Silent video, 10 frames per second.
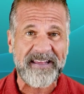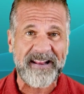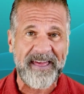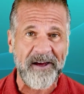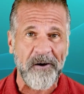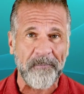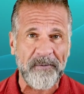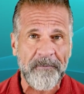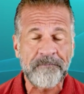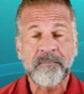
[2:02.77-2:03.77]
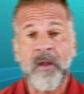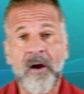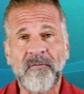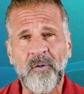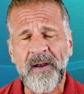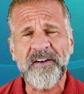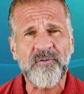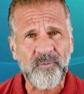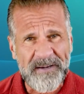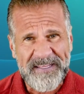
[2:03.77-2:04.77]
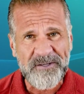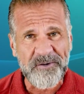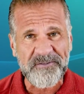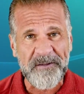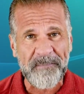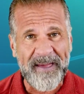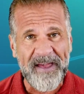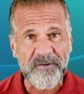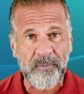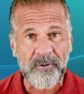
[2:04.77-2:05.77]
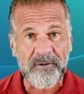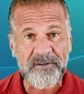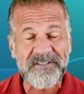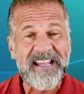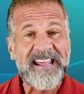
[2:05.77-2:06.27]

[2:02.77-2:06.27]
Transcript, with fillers: can help. Avoid reusing passwords.